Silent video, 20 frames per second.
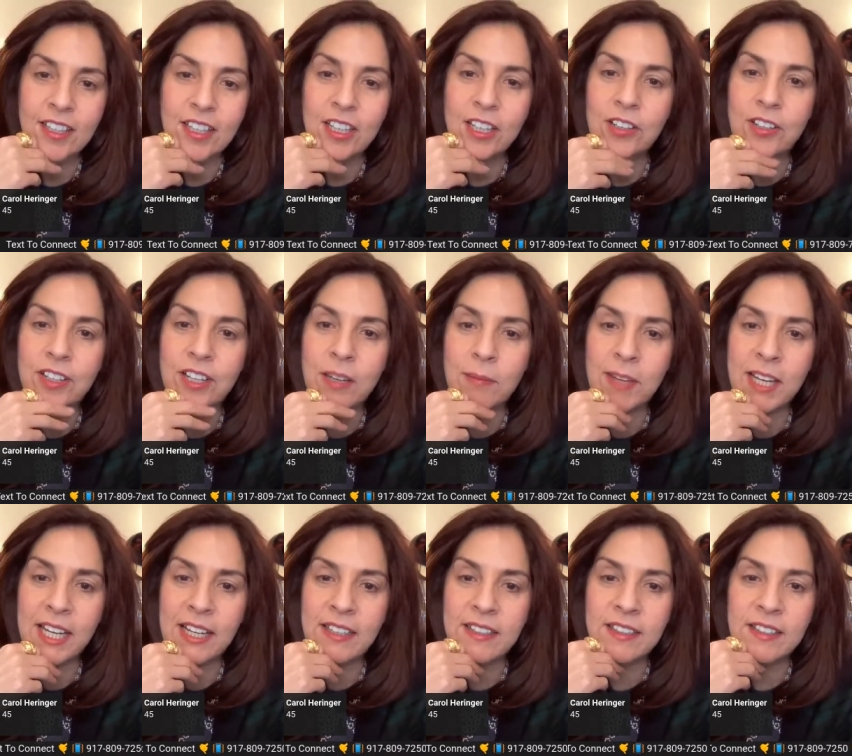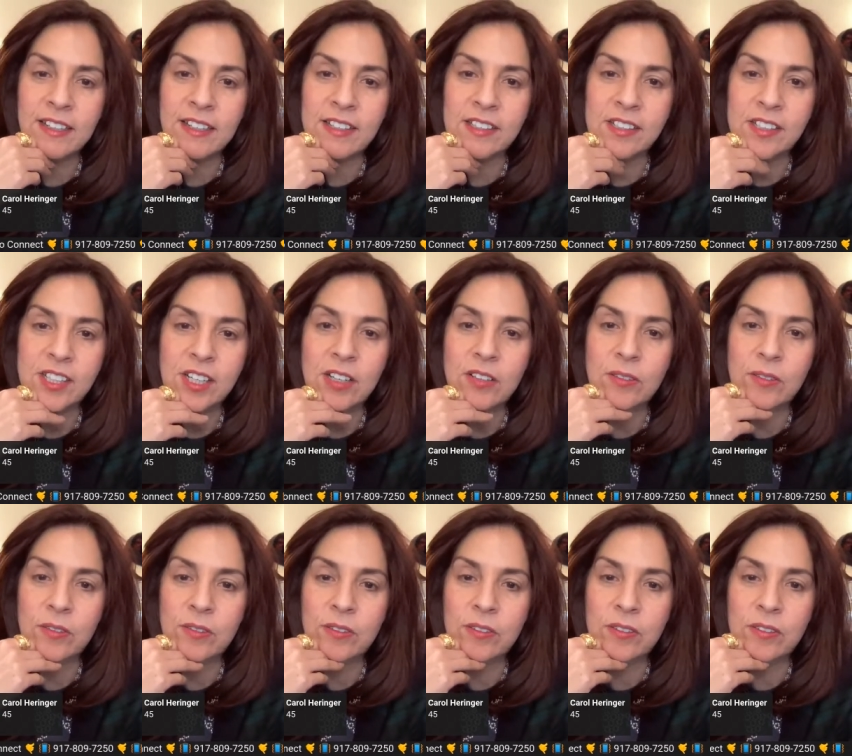You know what I mean? Haskell so,
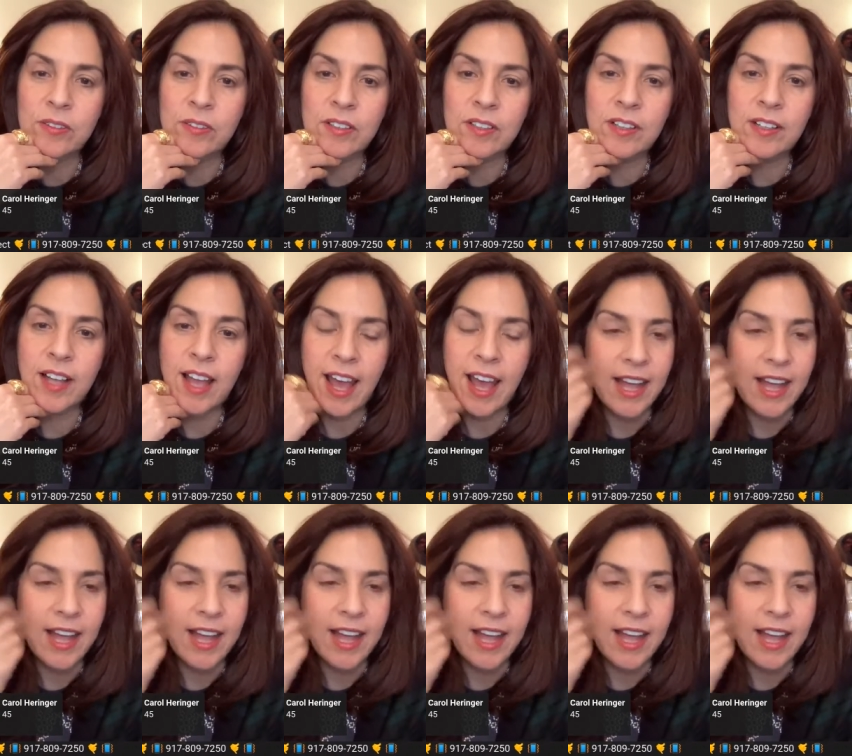for the holidays.